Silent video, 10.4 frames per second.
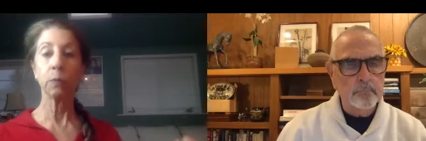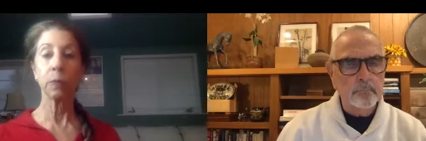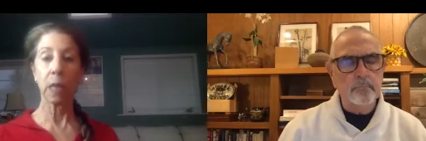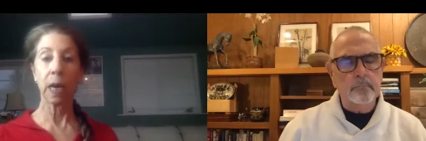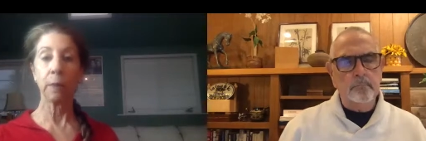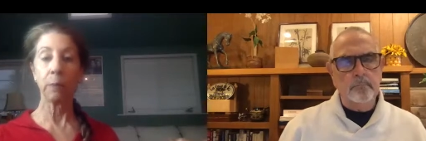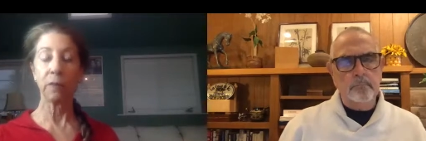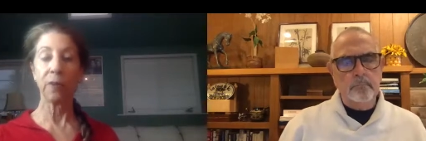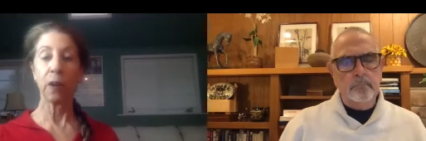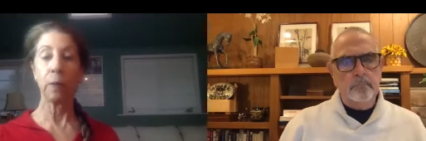Speaker 1: reliable
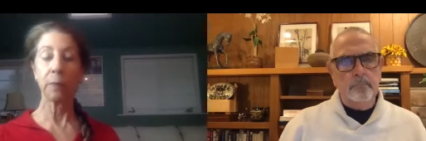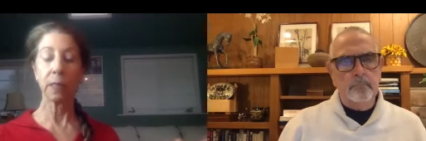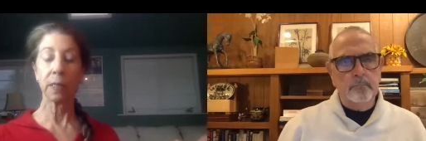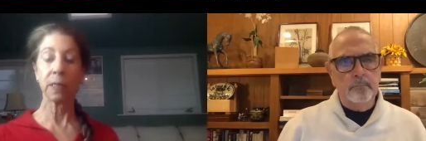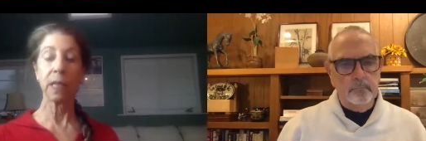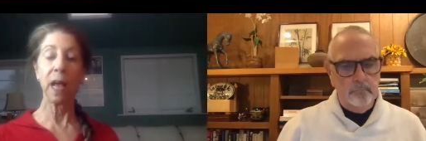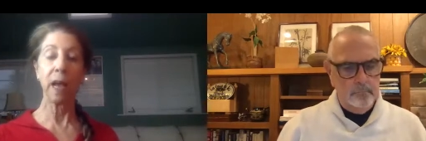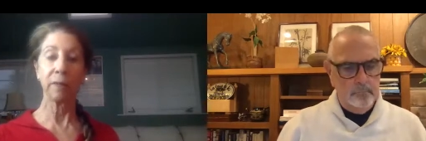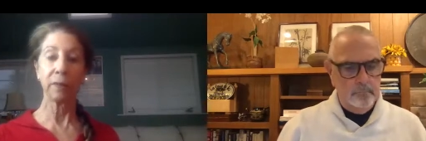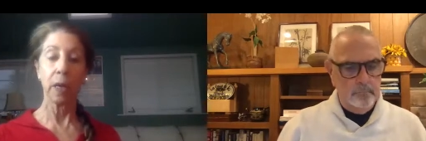pharmacy
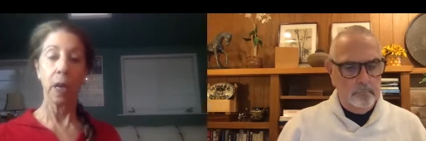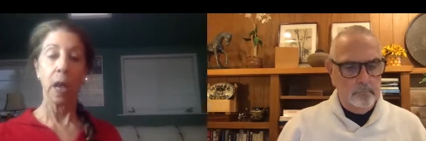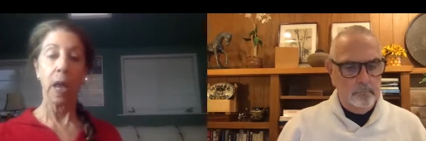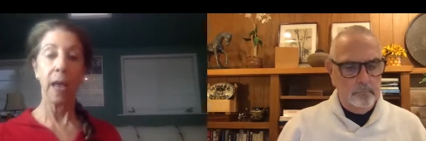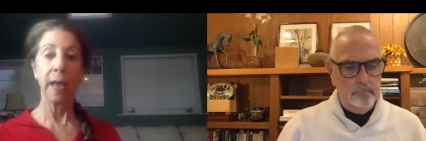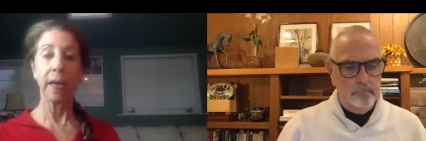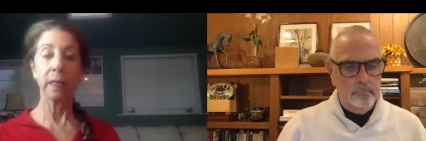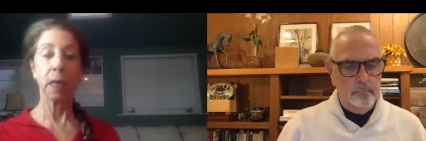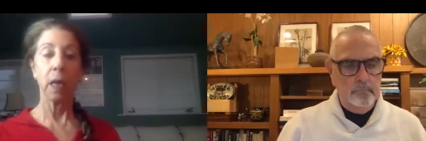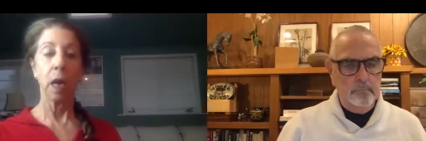staff.
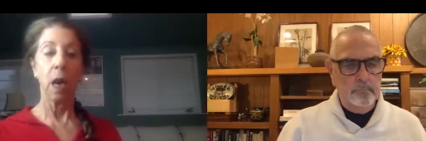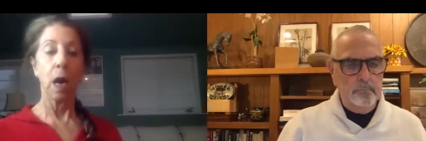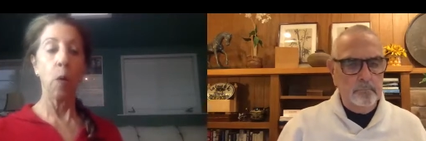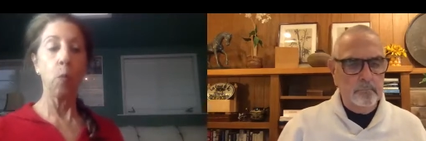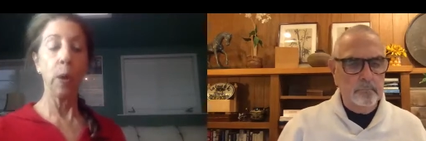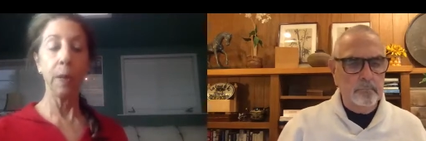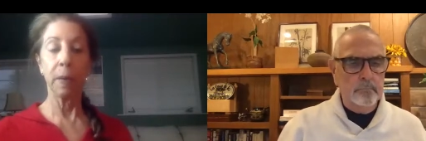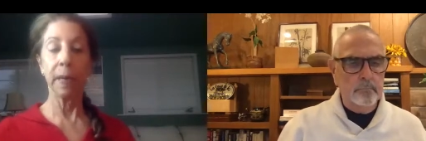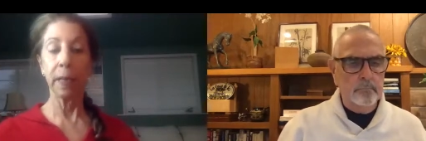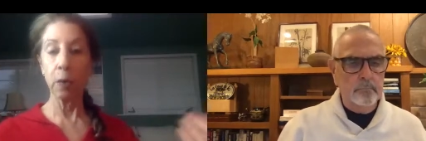And when
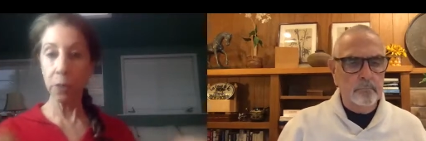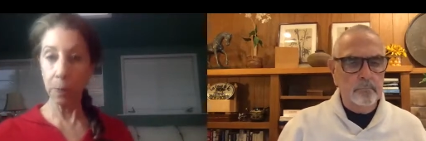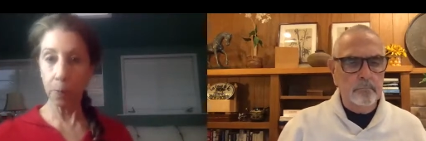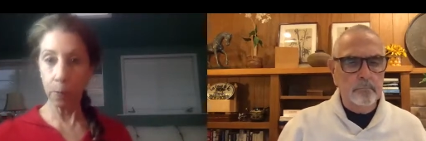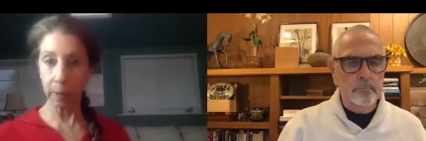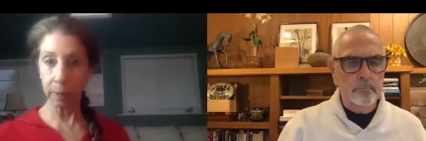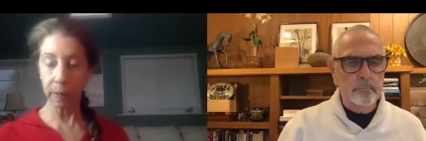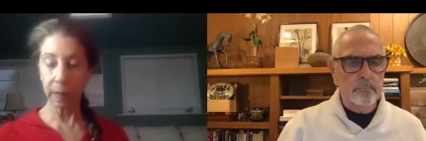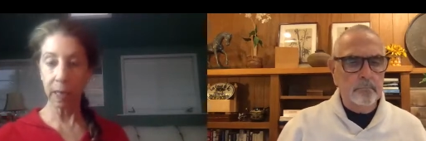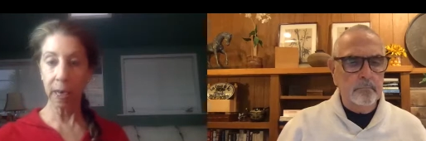my own
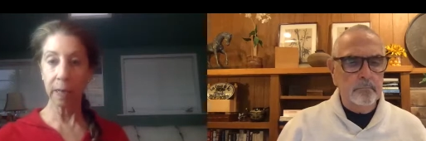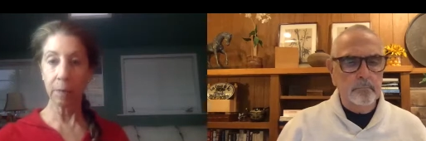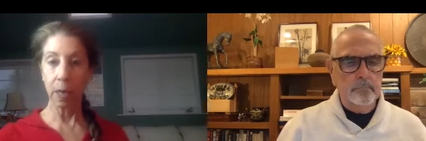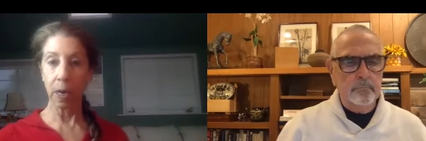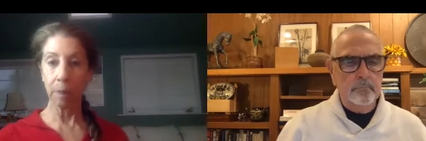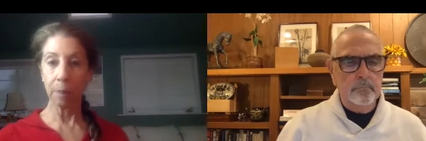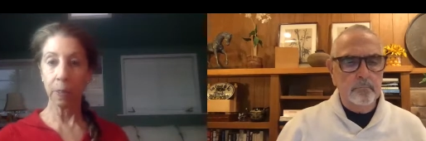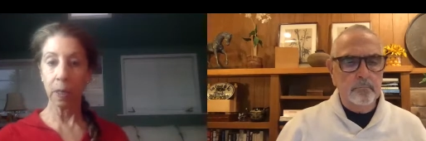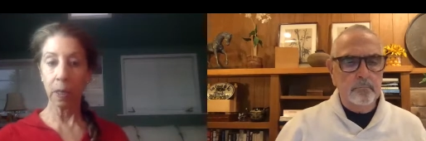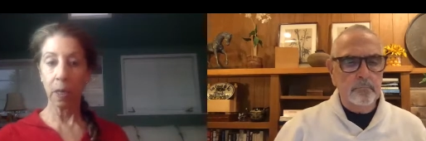appointment came up,
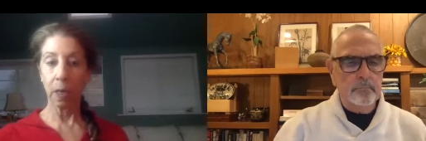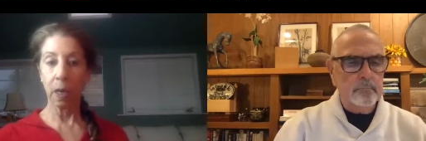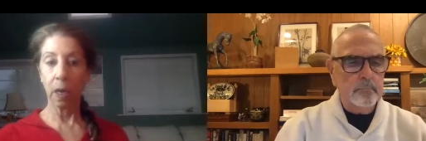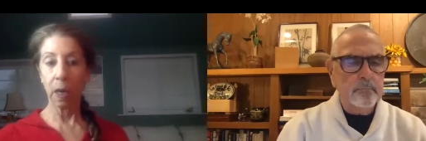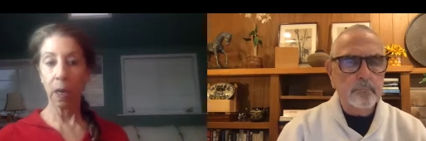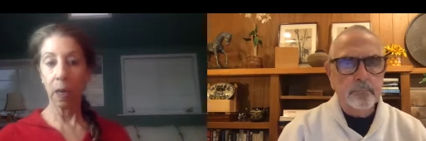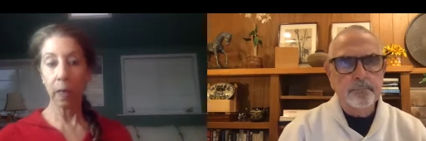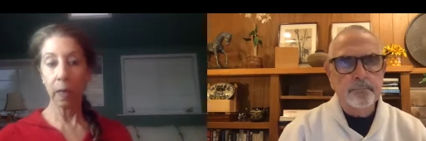uh,